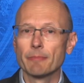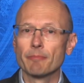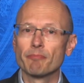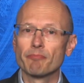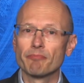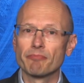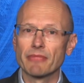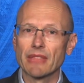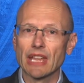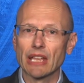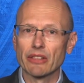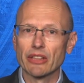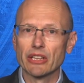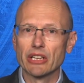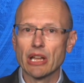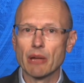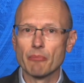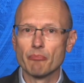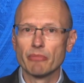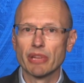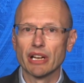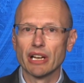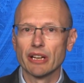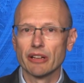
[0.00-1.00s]
Now the
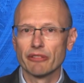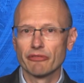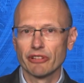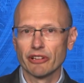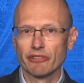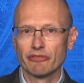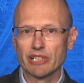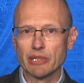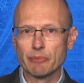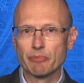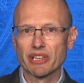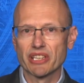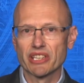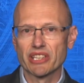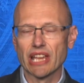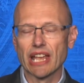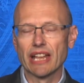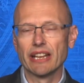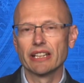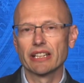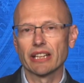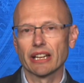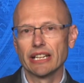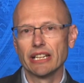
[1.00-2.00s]
number 50%,
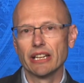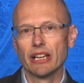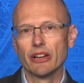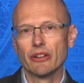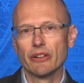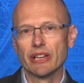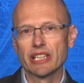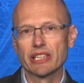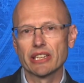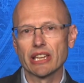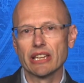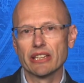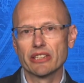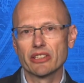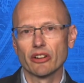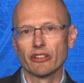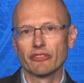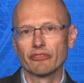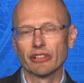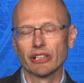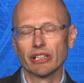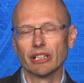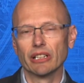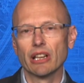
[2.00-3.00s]
I know, is
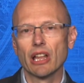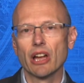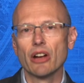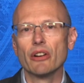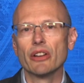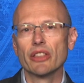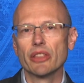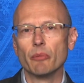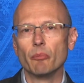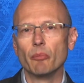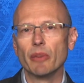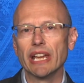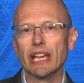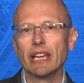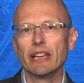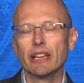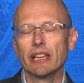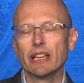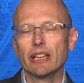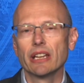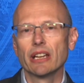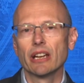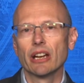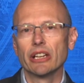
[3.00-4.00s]
often lower than we
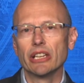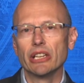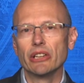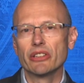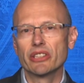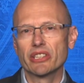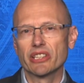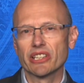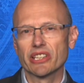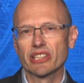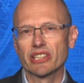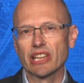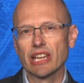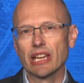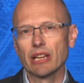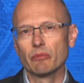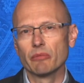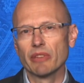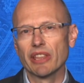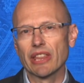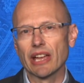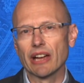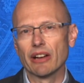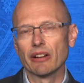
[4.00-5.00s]
are used to seeing with
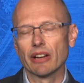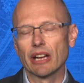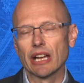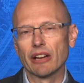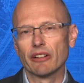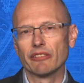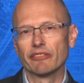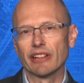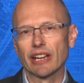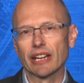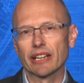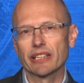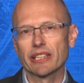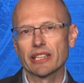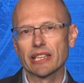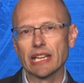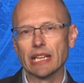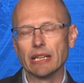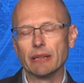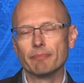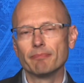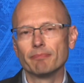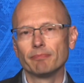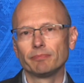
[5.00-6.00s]
our vaccine,
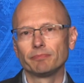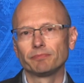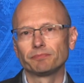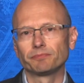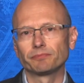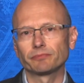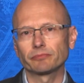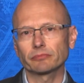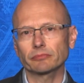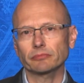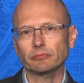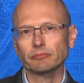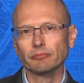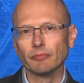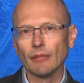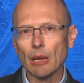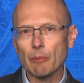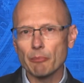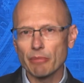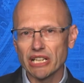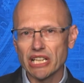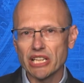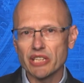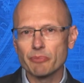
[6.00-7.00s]
but
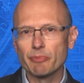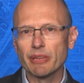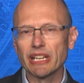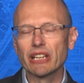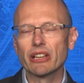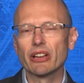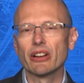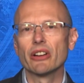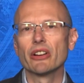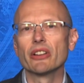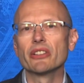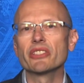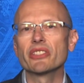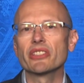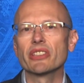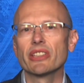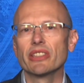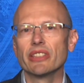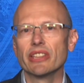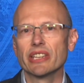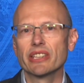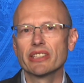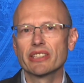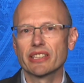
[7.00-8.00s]
it's because
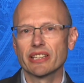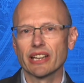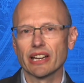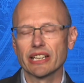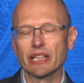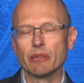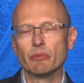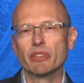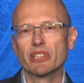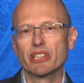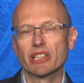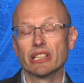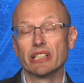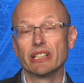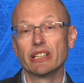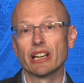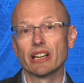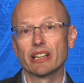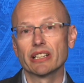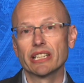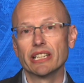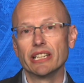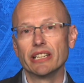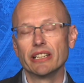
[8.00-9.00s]
this study was
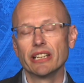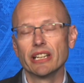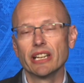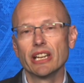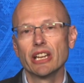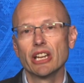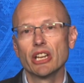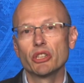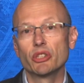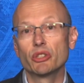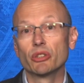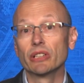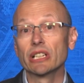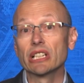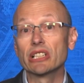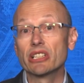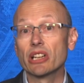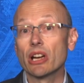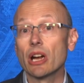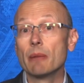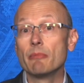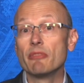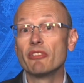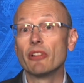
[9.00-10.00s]
conducted during a
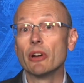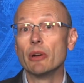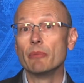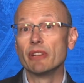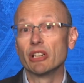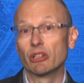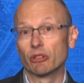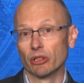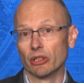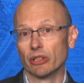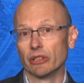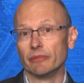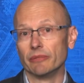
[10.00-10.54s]
time of Omicron.